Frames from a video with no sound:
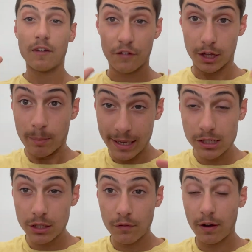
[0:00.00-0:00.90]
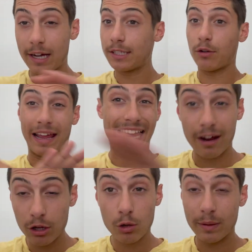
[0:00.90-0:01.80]
For the best advice on
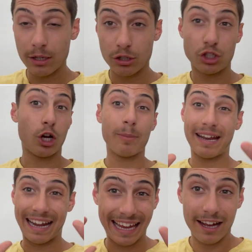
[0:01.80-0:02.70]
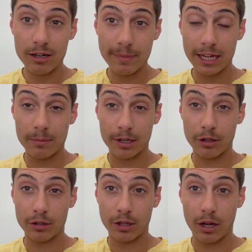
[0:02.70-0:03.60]
how to quit your job and how to make money
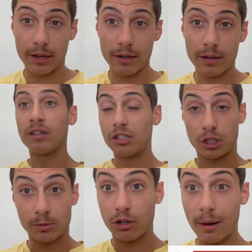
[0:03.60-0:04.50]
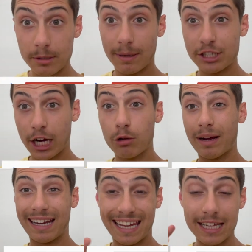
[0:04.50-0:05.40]
online, subscribe to my channel
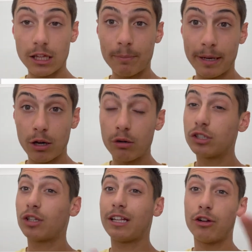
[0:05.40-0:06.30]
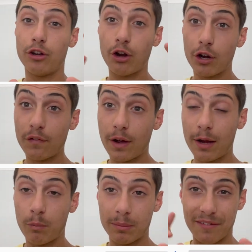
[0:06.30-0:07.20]
and hit the bell so then you're
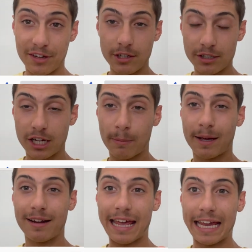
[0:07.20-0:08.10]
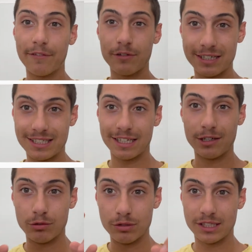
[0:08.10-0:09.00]
notified when my videos come out every
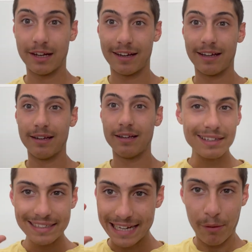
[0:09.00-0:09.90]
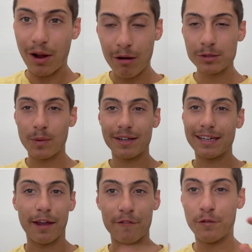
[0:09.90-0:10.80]
single Sunday. Now, when I was
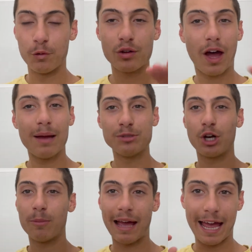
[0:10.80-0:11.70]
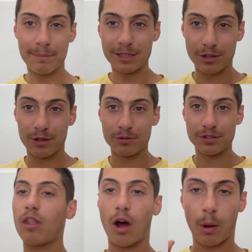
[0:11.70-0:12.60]
working a full-time job at
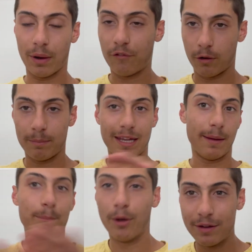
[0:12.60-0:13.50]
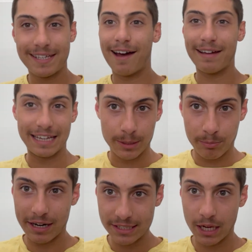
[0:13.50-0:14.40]
McDonald's, I went from being burnt out and
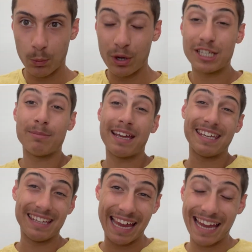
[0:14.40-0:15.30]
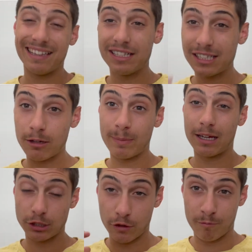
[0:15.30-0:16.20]
depressed at work to making endless
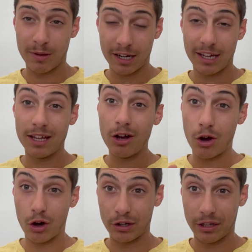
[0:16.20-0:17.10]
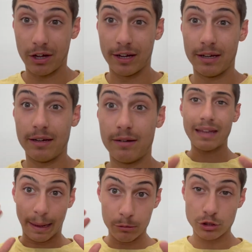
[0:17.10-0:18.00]
amounts of money online.
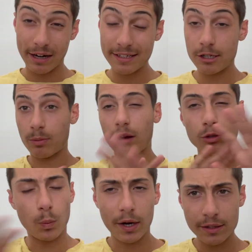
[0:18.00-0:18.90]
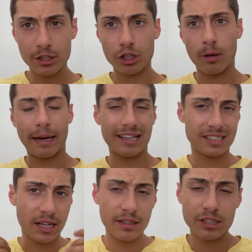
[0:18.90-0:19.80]
And what's crazy is when I was working this job and I
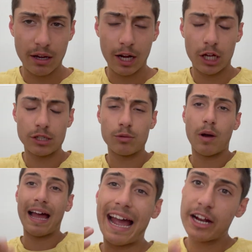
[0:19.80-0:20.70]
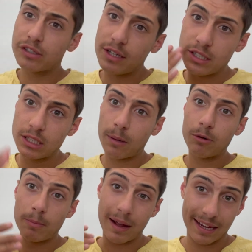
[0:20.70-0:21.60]
started this side hustle, I actually
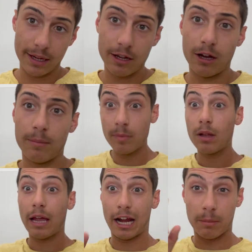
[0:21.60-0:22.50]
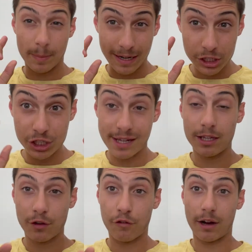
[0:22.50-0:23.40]
doubled my income. And I'm about to share
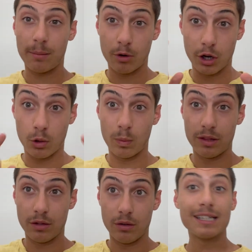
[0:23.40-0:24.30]
this framework with you.